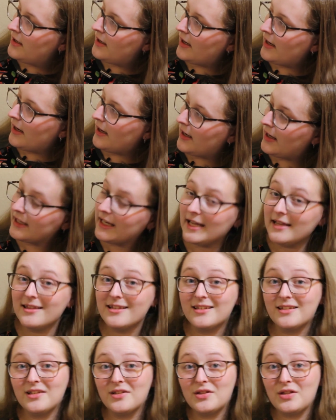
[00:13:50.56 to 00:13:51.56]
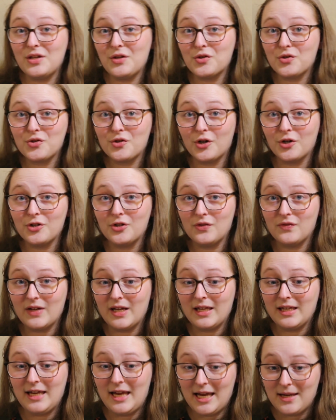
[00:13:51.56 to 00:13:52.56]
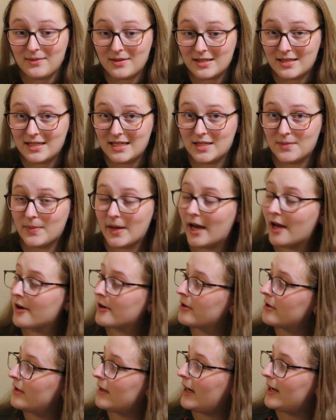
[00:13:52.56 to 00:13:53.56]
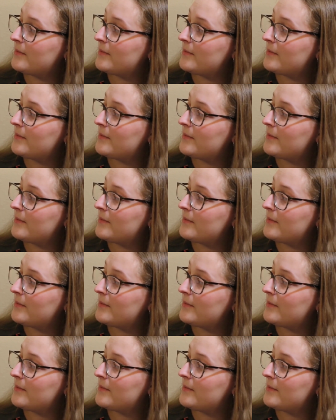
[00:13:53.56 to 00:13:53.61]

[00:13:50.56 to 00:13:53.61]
again, this is the Stardew Valley ABCs pattern.